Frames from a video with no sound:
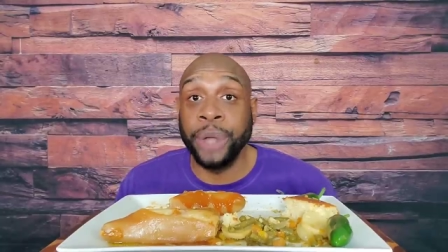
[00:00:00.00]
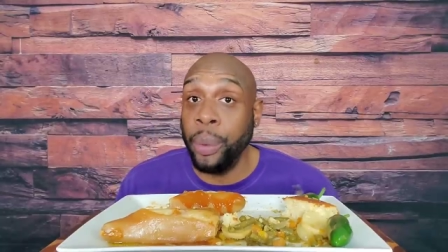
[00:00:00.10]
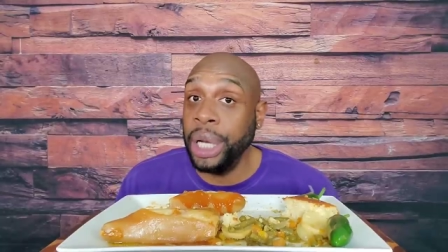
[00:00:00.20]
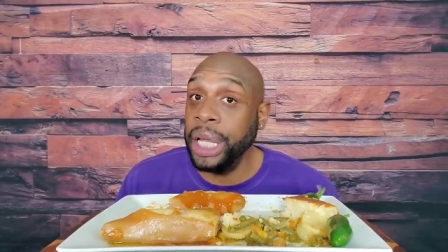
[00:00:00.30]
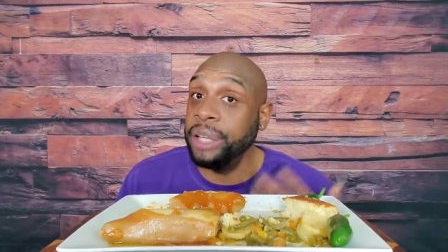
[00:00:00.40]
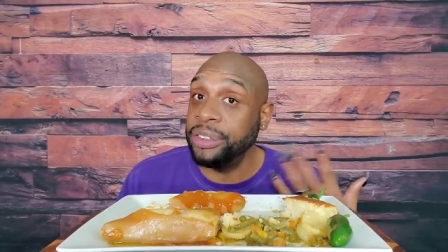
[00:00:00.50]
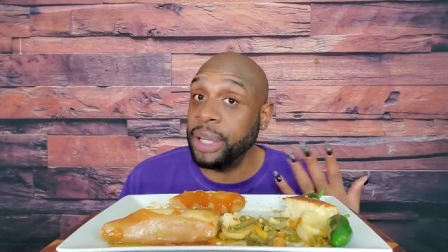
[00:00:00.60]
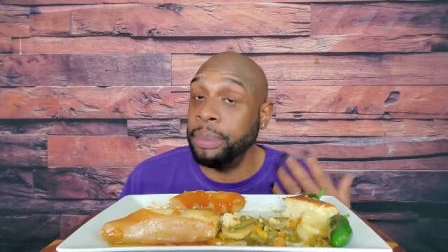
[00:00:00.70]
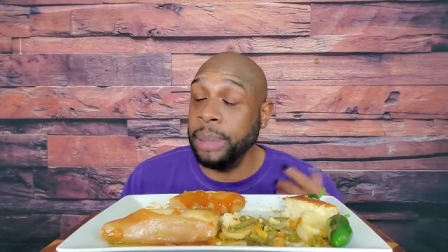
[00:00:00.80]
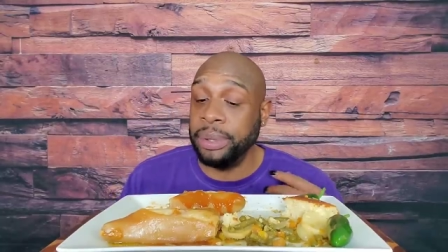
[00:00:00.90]
It really is. It's
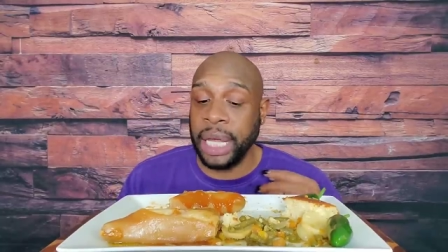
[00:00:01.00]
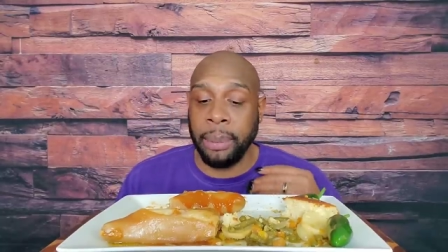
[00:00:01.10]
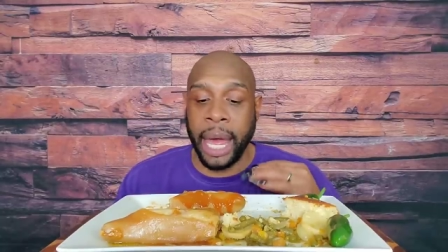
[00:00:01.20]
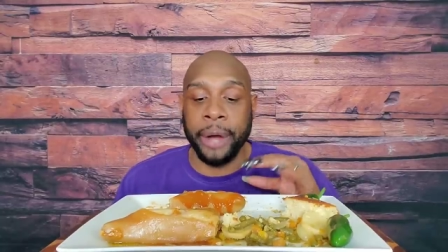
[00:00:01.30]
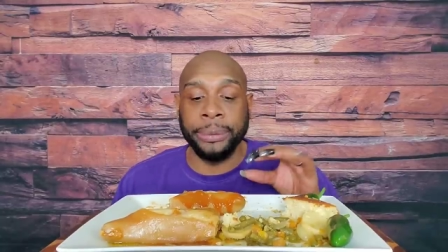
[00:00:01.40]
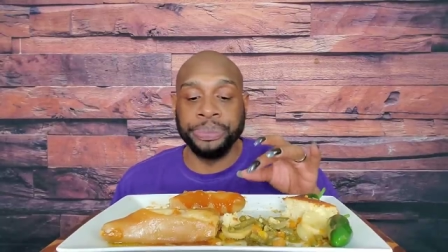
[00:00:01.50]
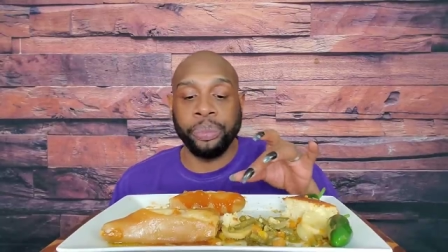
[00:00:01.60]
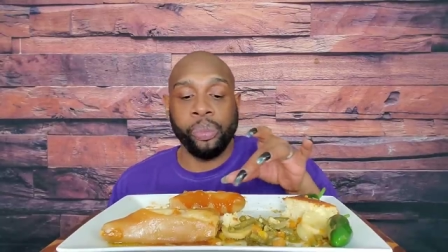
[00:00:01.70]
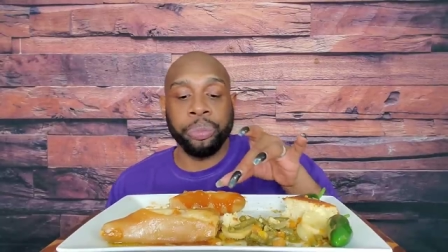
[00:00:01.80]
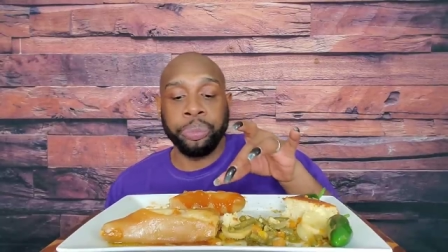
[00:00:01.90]
something deep to think about.
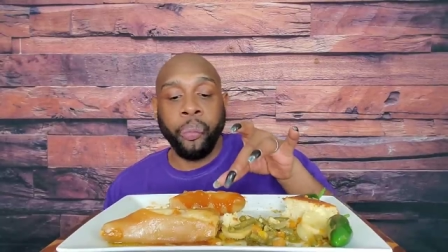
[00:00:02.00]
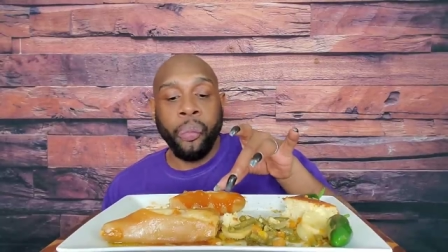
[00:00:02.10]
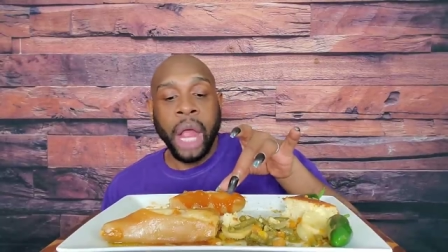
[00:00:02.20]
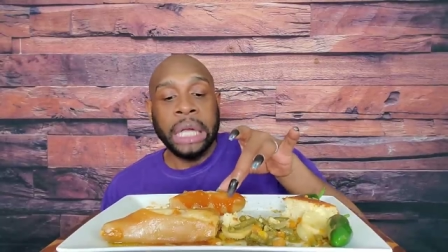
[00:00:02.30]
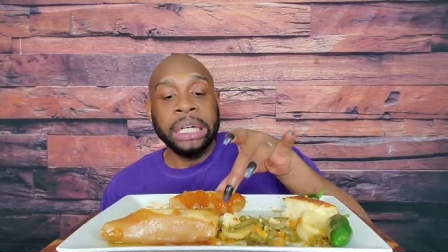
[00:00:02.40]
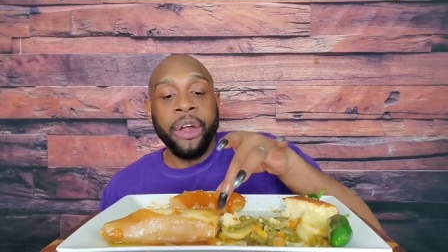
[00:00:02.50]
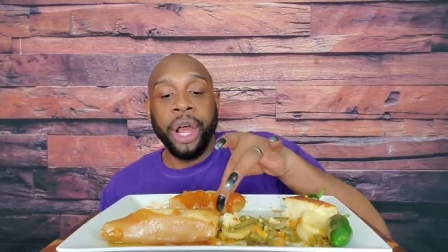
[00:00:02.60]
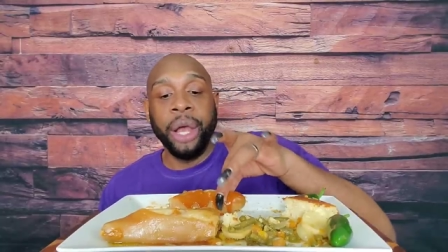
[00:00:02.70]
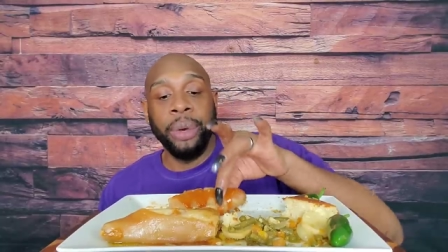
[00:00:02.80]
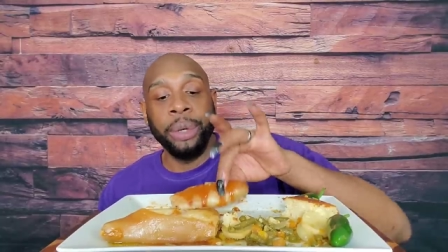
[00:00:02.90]

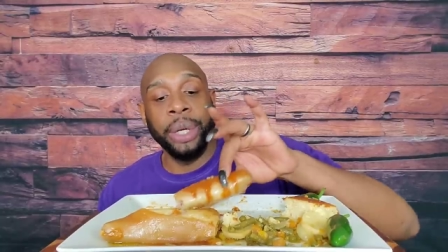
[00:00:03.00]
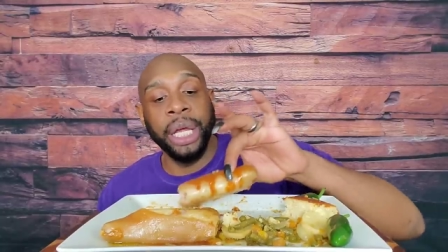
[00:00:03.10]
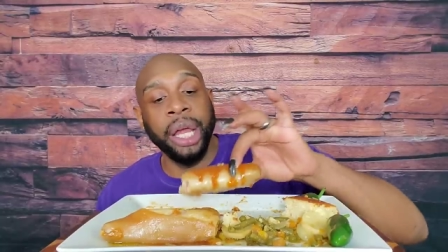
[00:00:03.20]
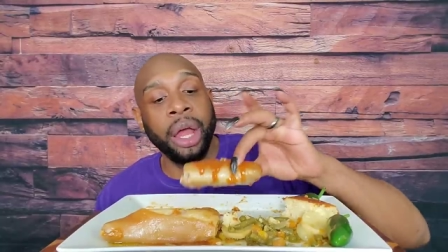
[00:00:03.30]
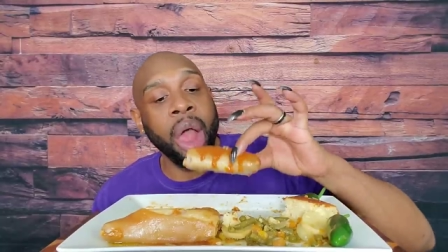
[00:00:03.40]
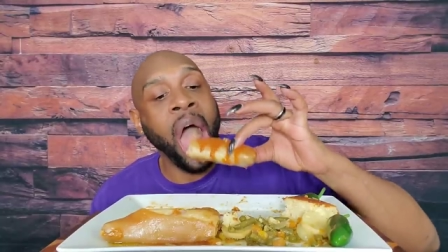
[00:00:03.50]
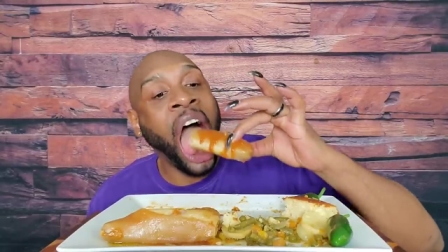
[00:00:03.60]
It really, really is.